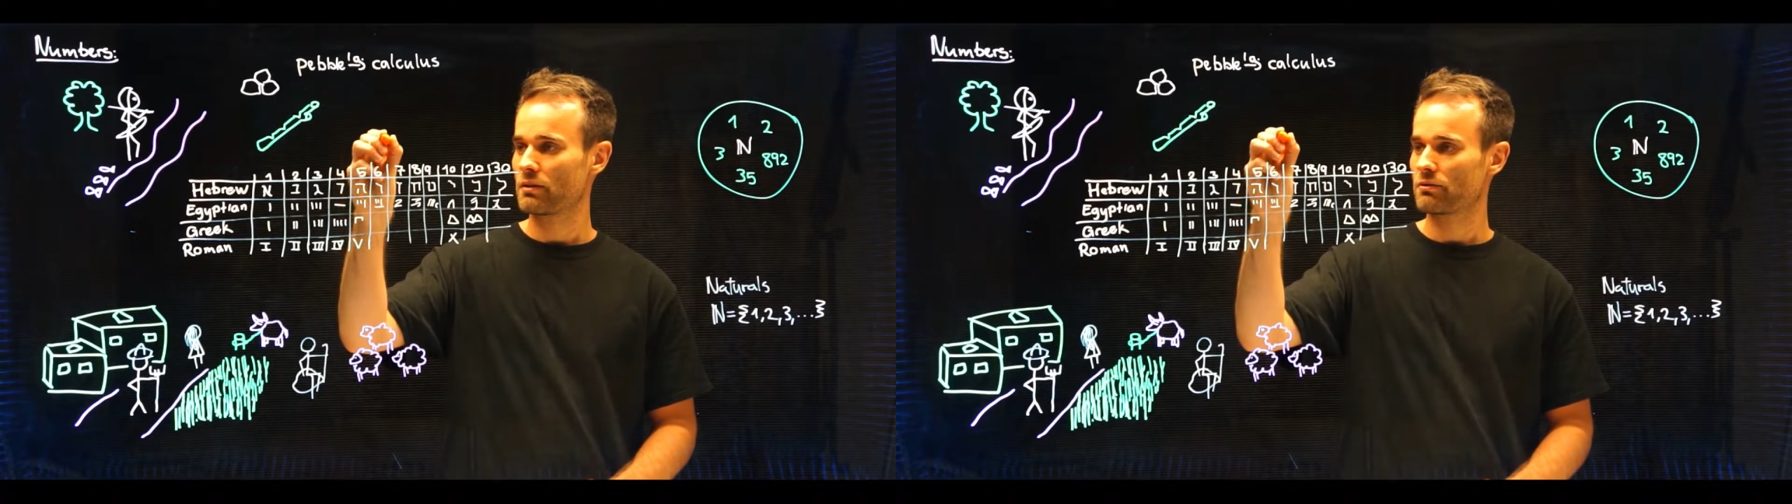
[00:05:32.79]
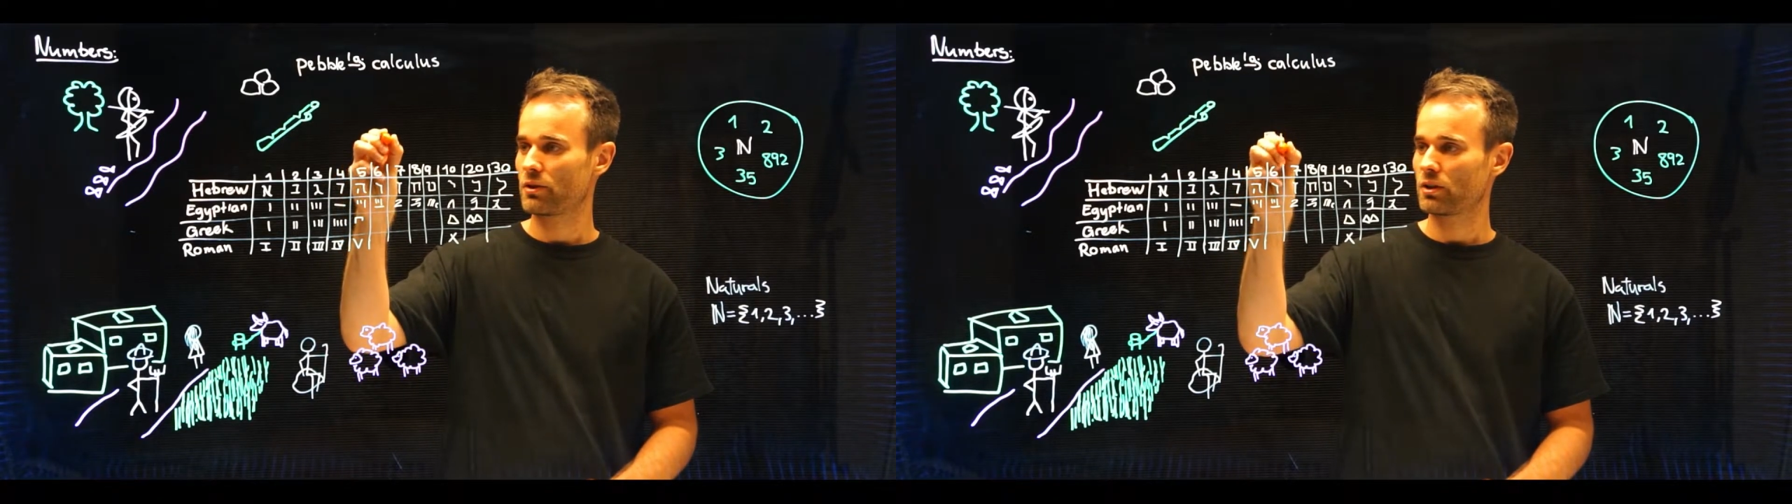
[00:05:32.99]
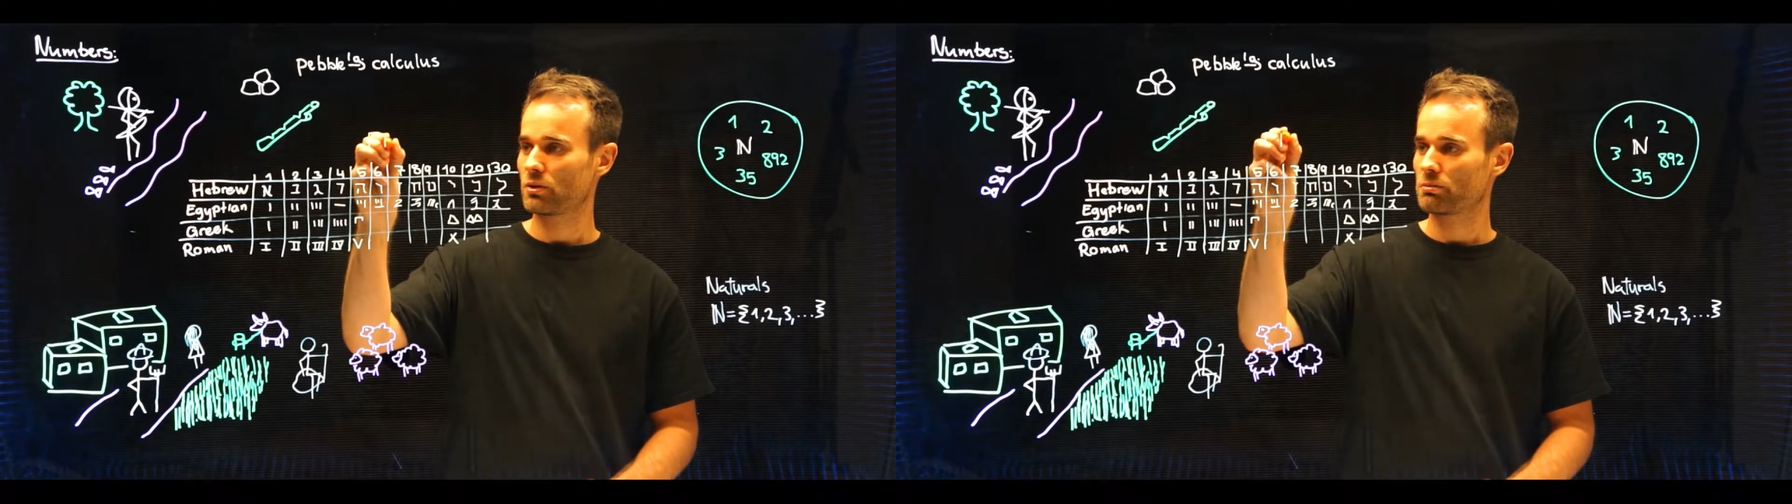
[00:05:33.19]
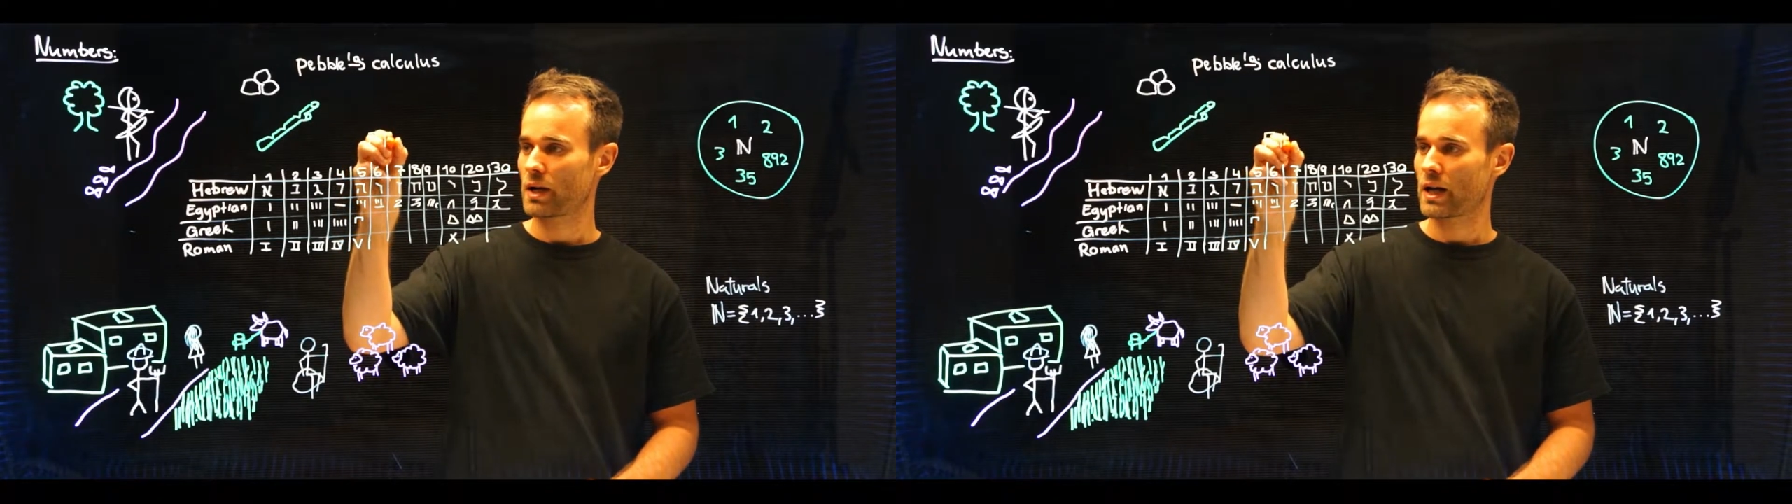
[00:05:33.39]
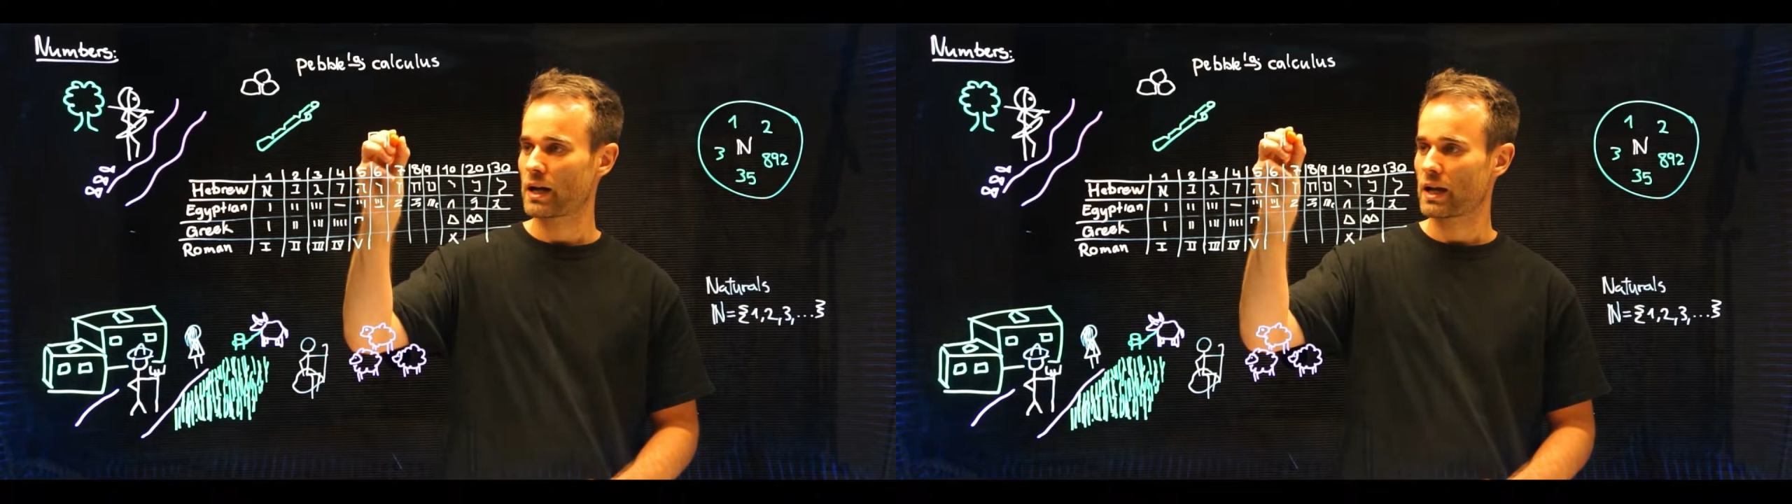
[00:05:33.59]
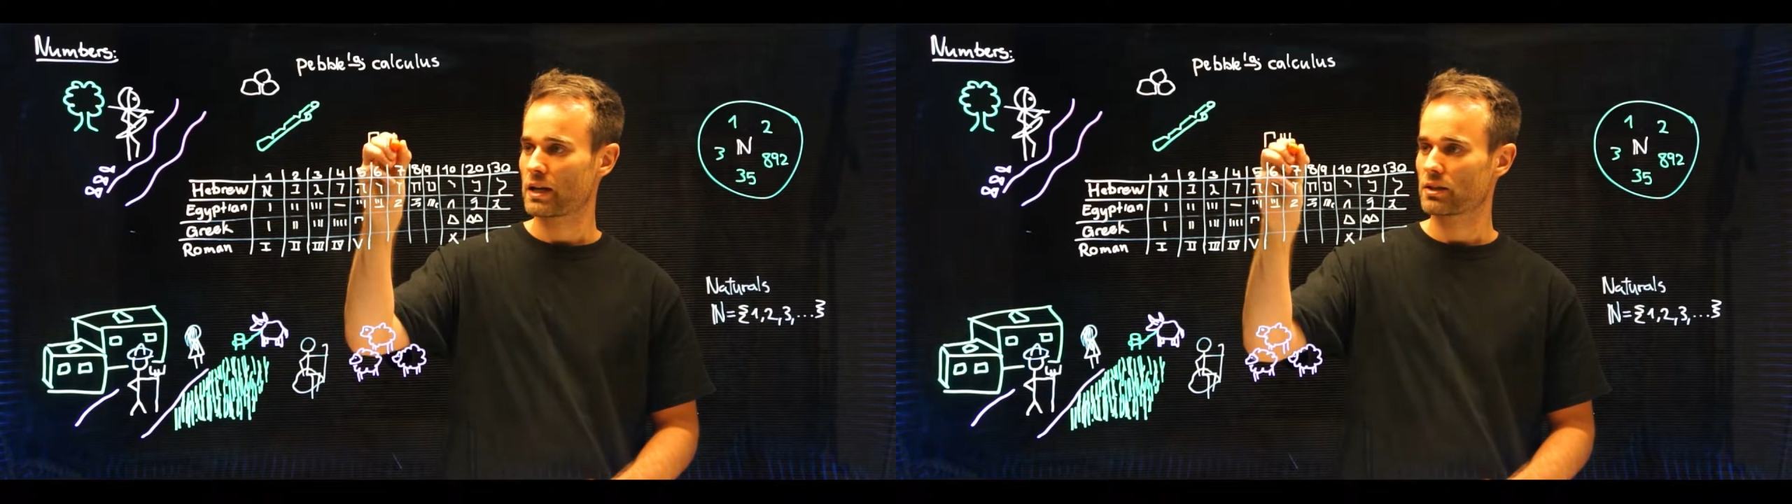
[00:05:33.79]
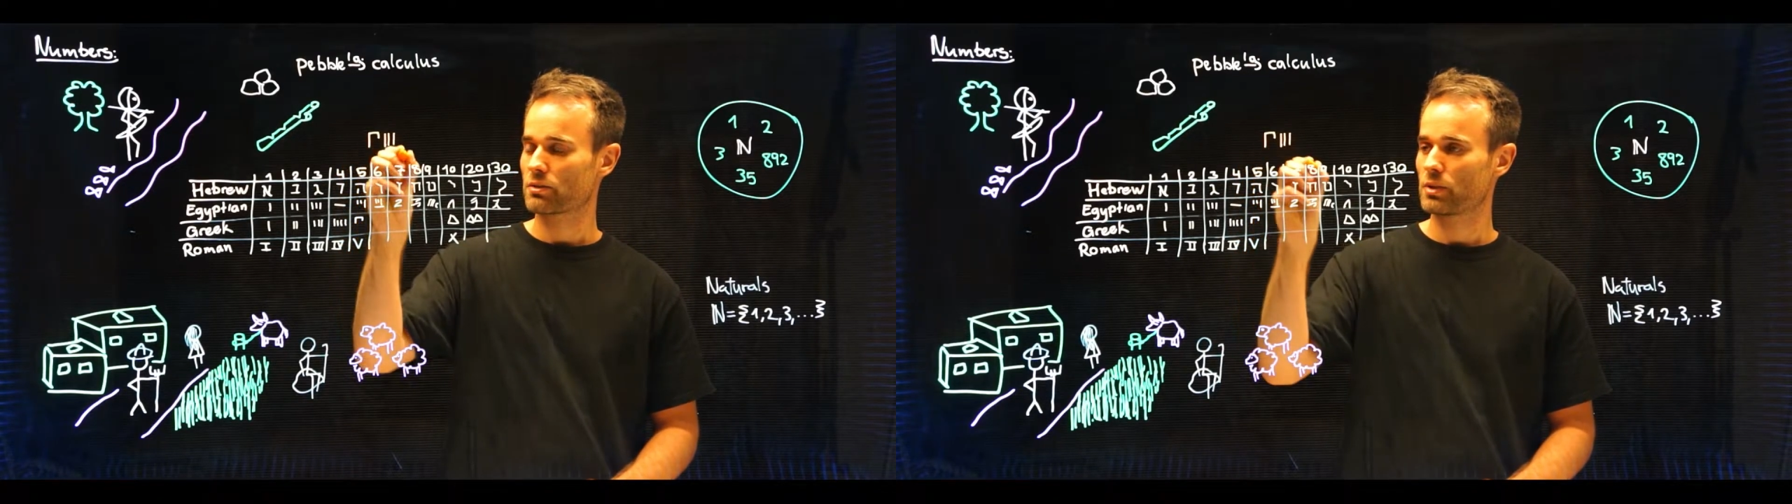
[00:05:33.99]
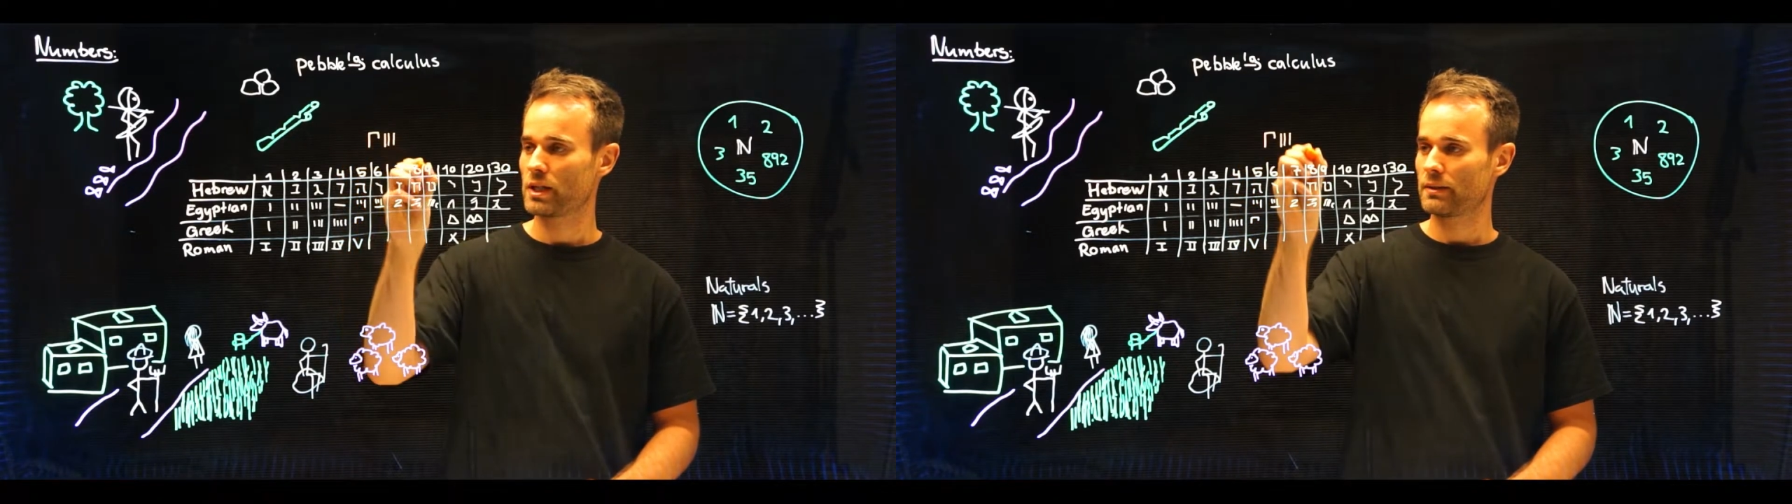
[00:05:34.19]
followed by a
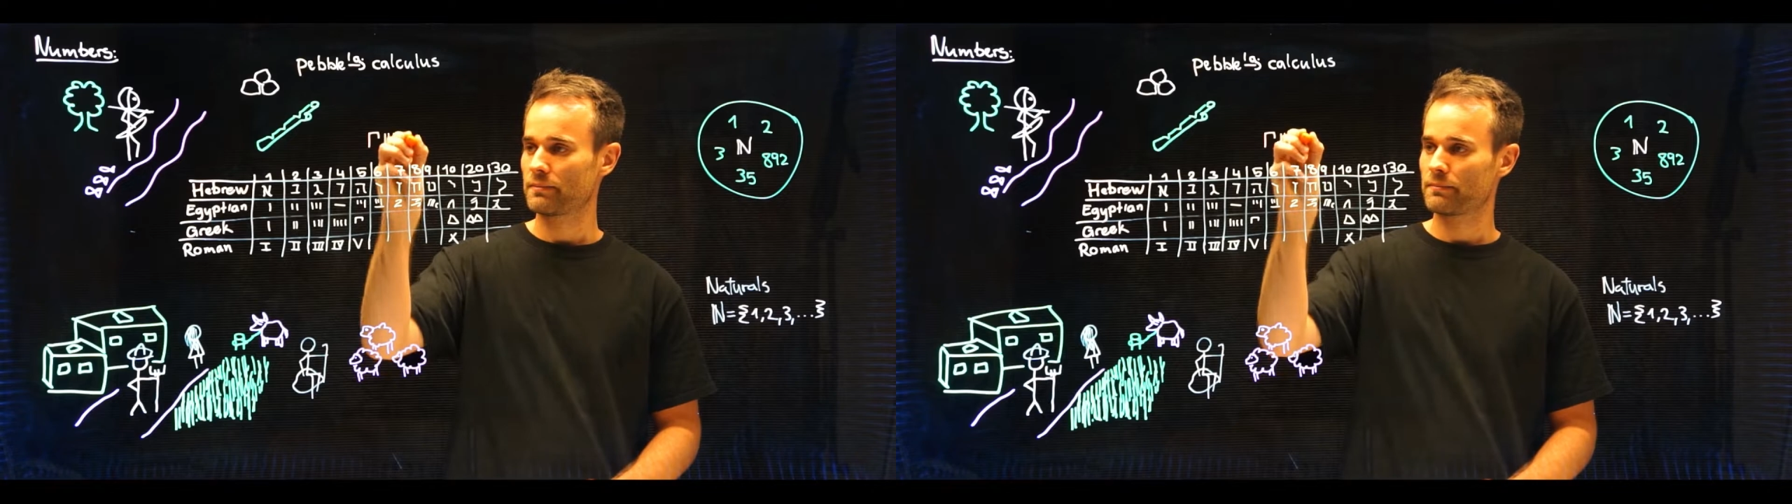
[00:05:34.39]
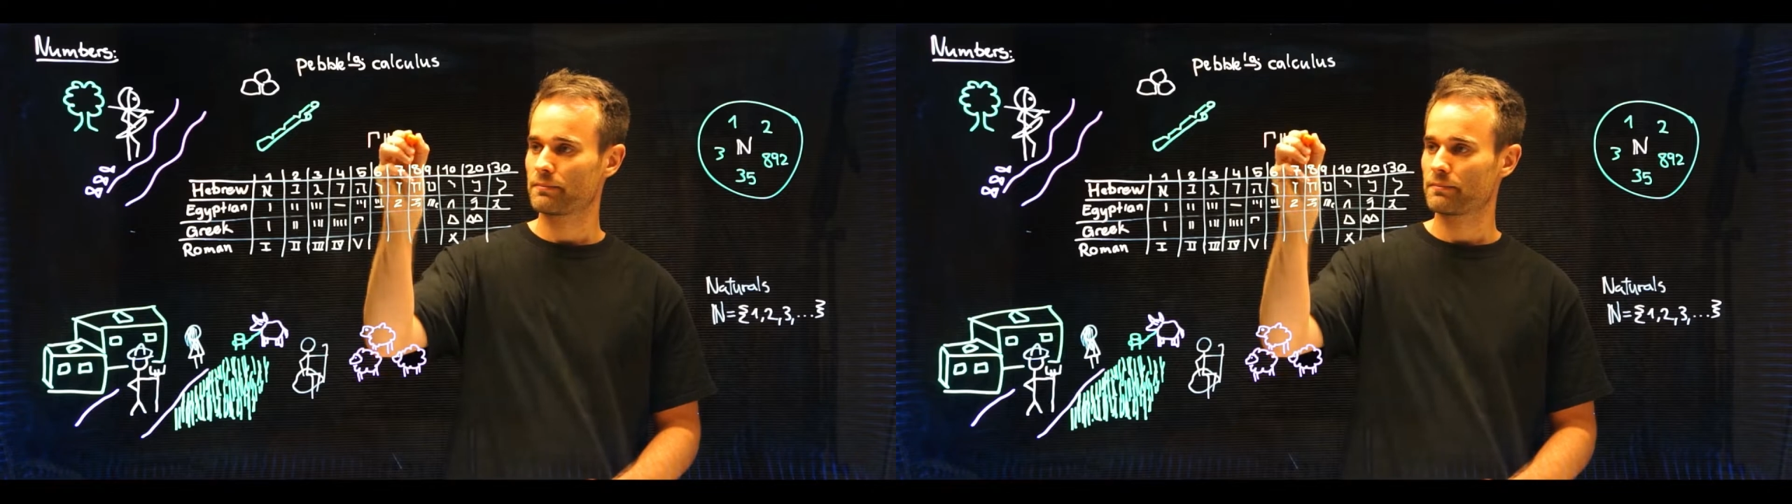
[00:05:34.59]
3.